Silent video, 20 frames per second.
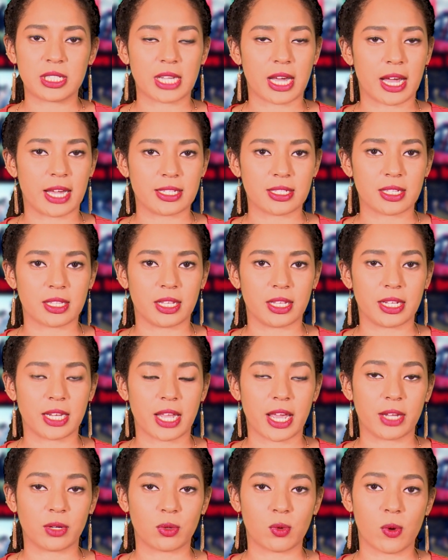to isolate
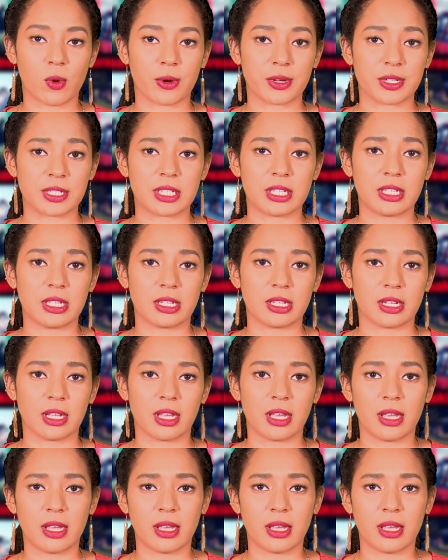and quarantine.